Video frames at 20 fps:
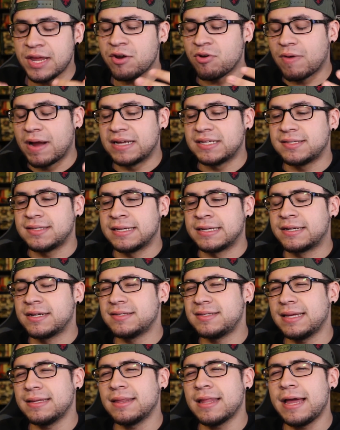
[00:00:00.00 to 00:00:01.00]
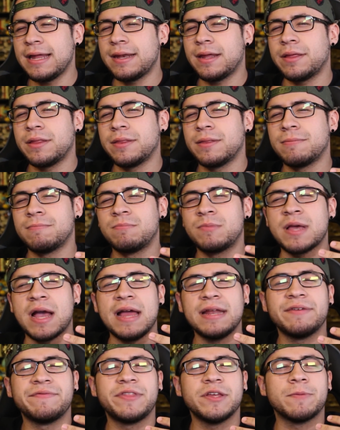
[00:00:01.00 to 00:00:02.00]
interesting because they let
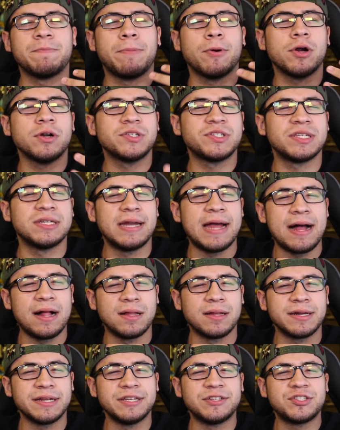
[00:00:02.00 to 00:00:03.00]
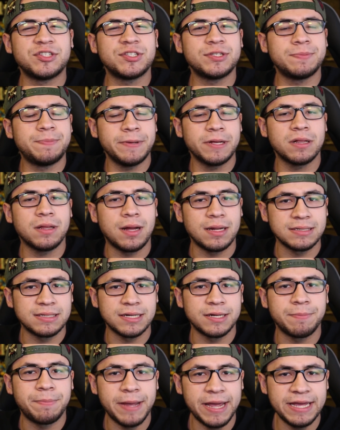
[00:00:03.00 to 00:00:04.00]
kind of their personality spill
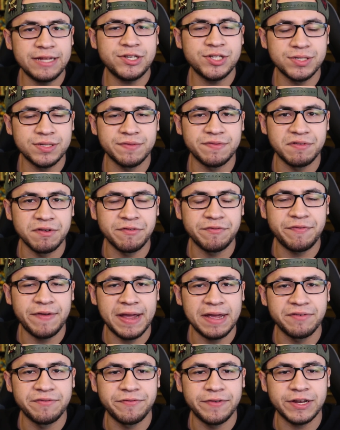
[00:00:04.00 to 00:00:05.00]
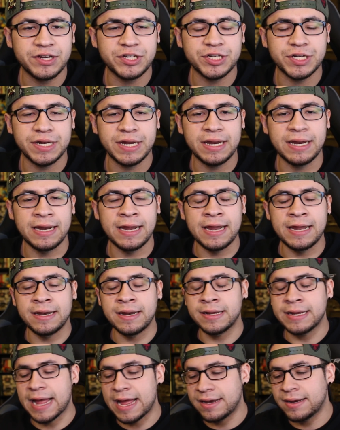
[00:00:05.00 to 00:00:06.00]
onto the pages of their fanfiction. And
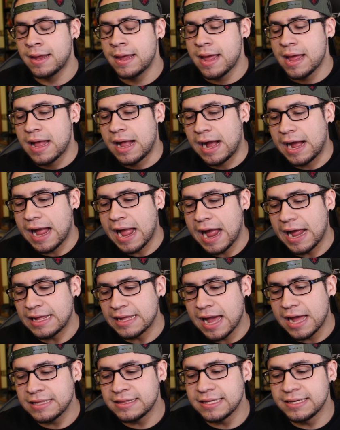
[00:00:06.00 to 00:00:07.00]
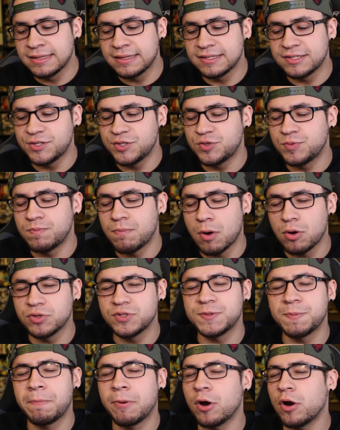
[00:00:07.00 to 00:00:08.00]
again, I think this is
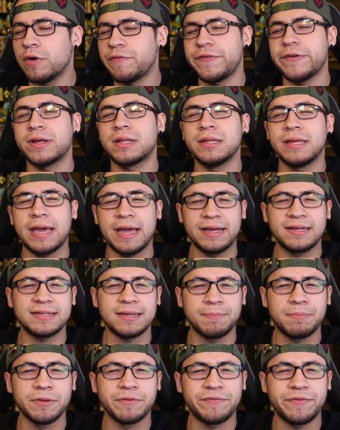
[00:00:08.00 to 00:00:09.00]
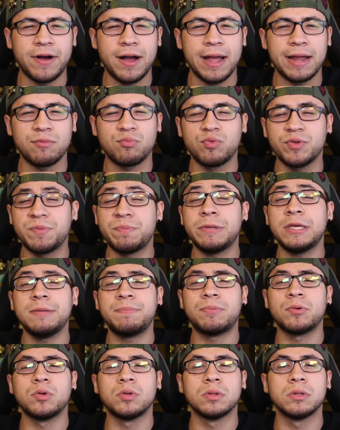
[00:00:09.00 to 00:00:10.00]
most perfectly exemplified with
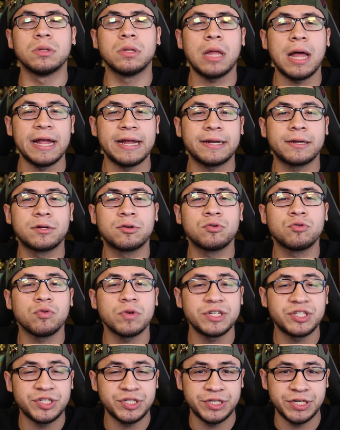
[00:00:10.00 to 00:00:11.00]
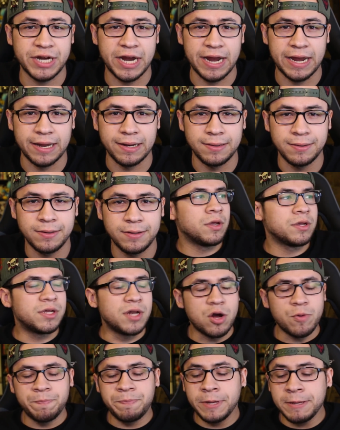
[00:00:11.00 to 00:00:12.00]
people like Chris Chan. You
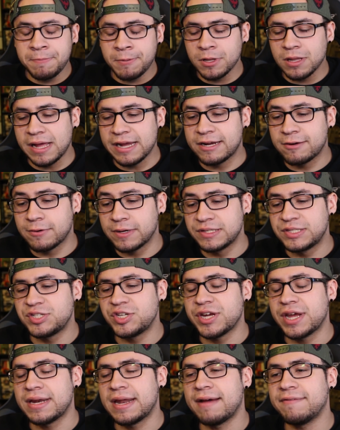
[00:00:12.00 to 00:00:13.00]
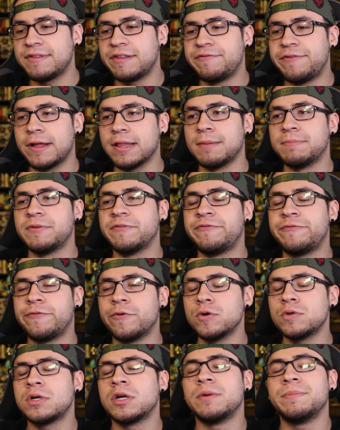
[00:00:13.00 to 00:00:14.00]
know, people like Chris Chan have developed
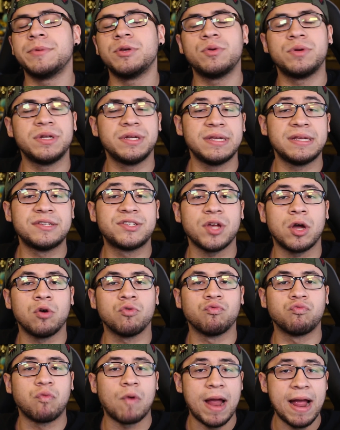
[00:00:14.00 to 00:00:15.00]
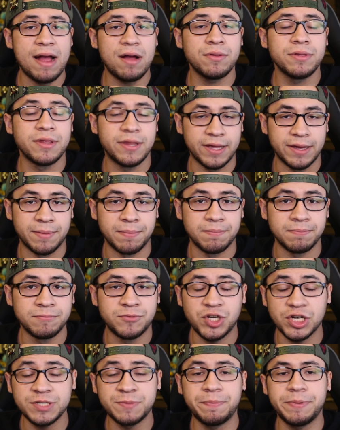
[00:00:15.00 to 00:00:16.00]
full communities around them
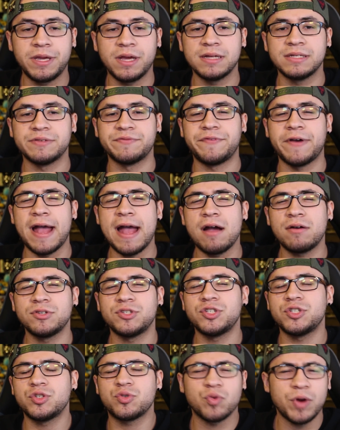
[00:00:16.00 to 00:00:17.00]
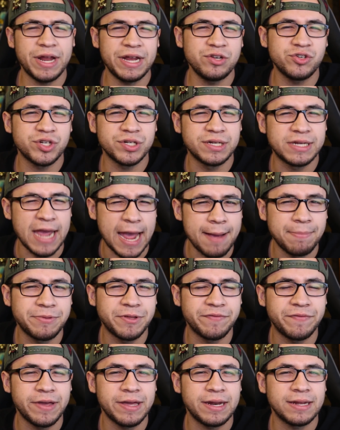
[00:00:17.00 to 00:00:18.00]
just because of how strange and
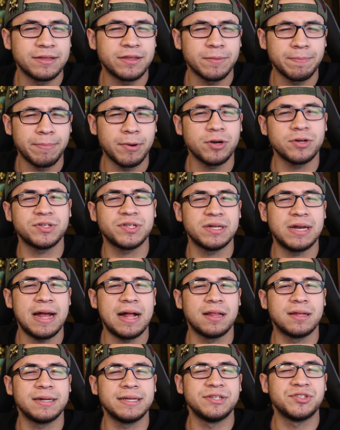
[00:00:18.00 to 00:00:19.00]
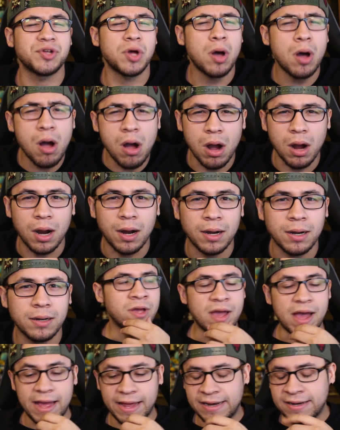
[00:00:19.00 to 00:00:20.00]
captivating their personalities are.
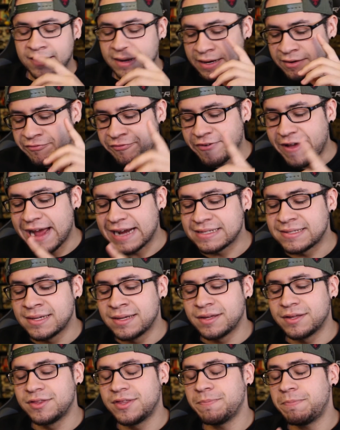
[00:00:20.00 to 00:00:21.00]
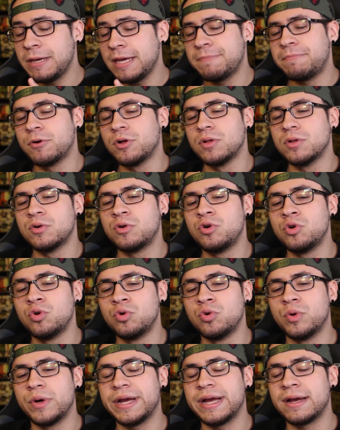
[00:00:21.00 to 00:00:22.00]
And in fact, the people
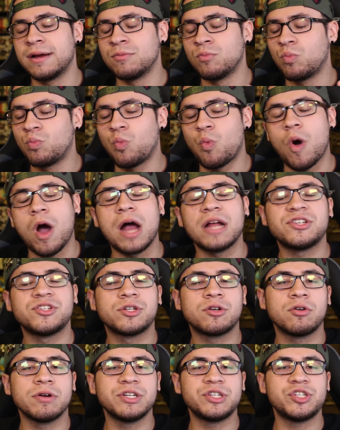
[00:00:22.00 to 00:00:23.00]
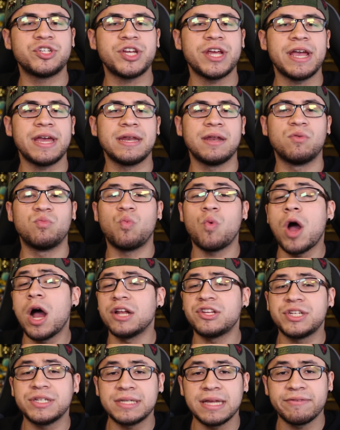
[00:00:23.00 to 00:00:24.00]
who watch Chris Chan and
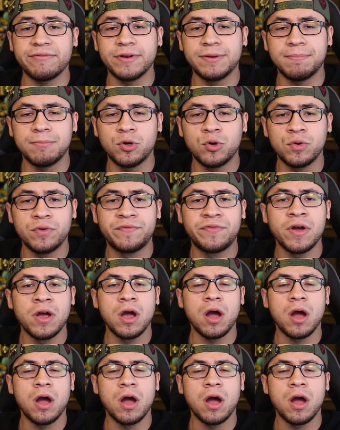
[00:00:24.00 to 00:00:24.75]
watch his every move